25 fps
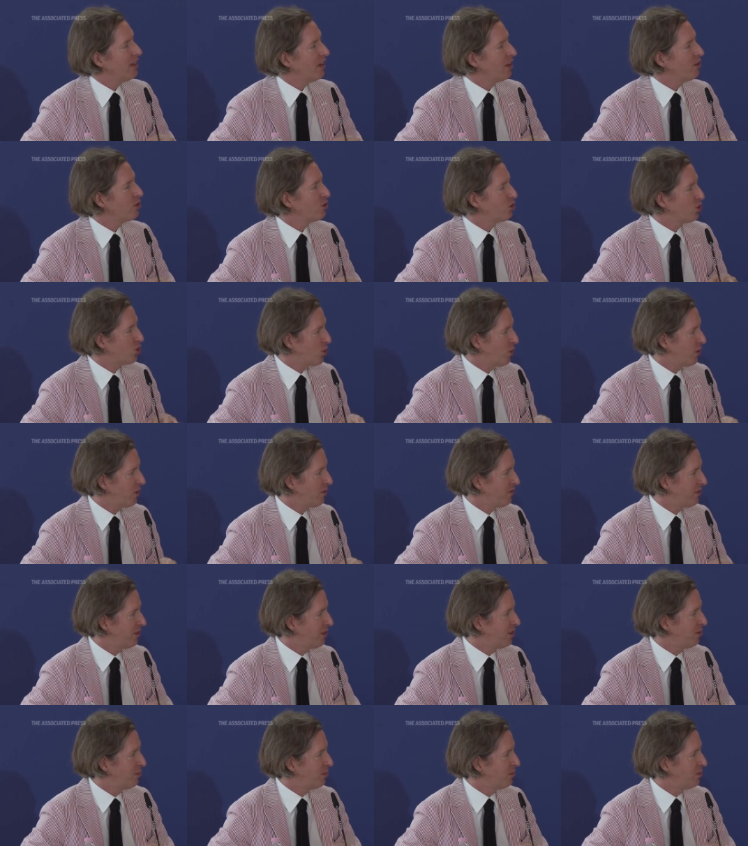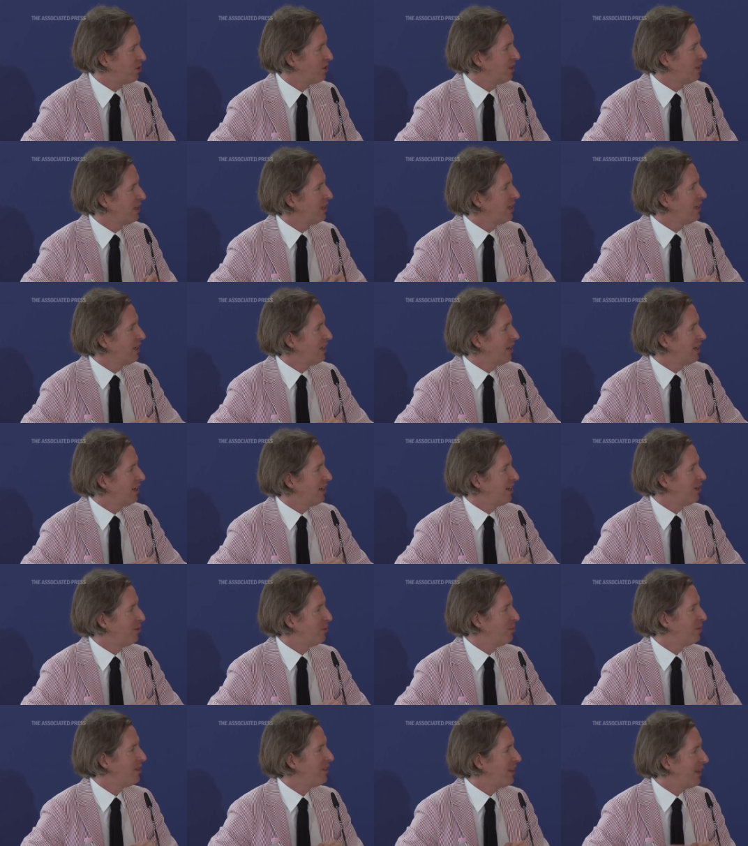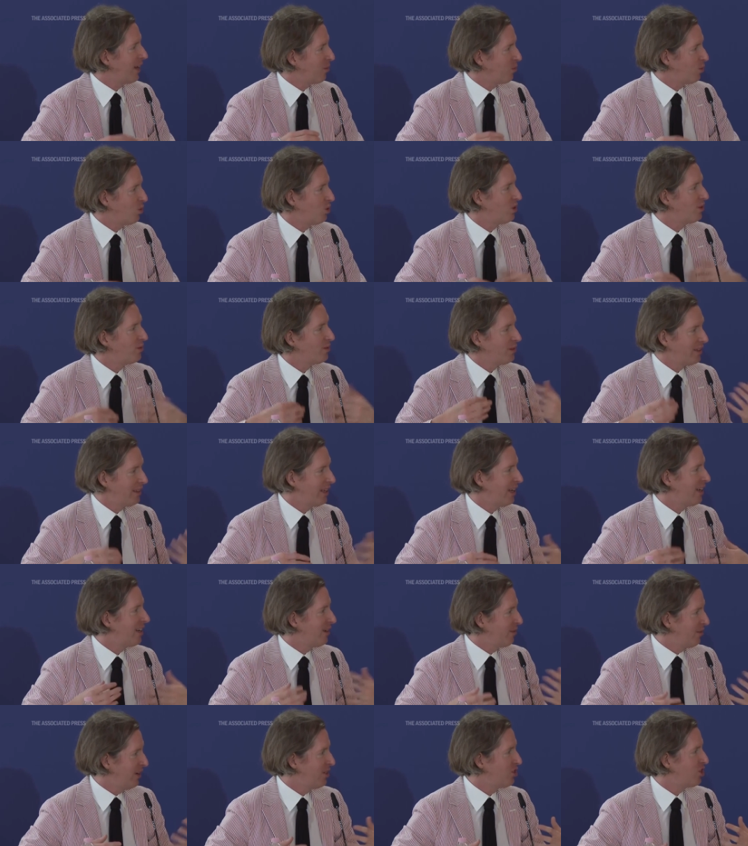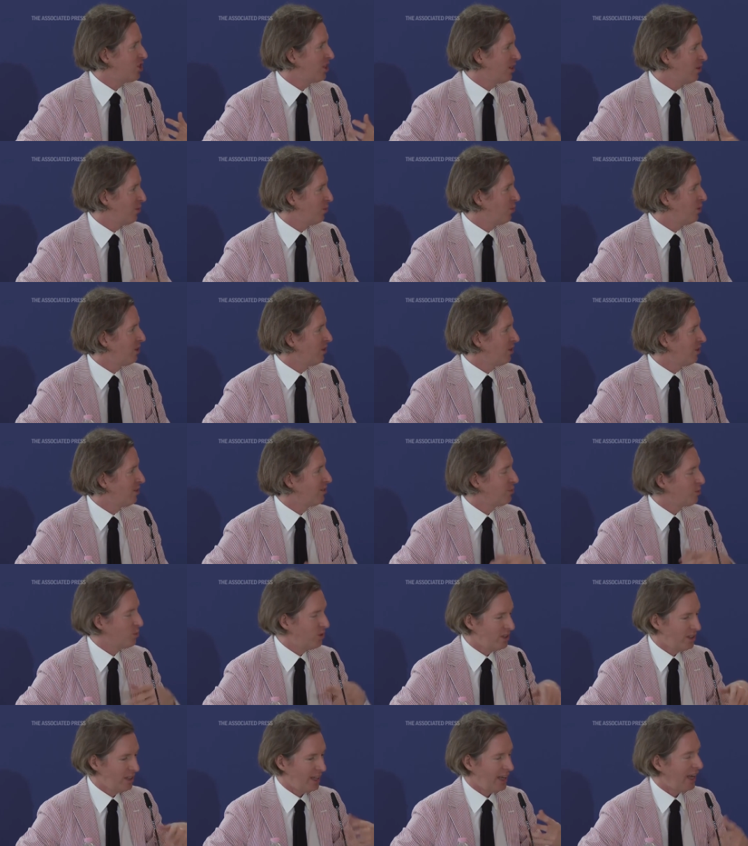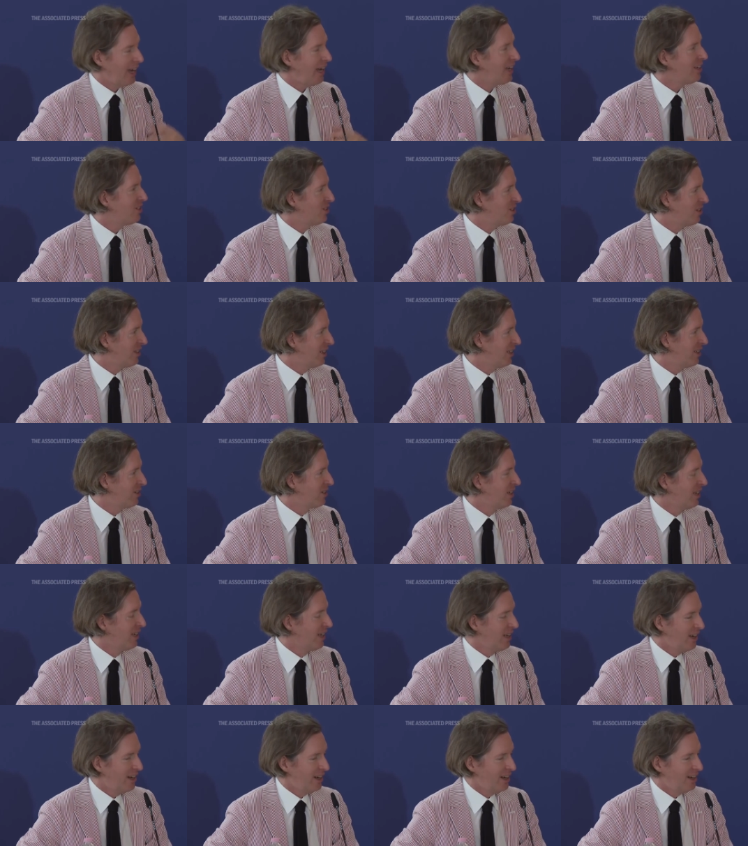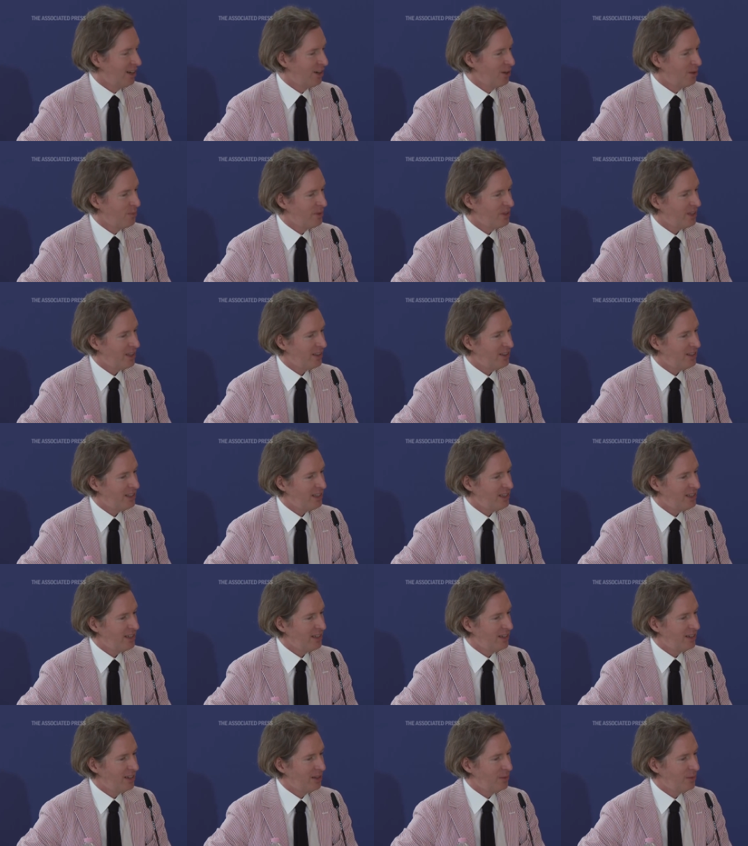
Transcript: the other short films that eventually will add to this, the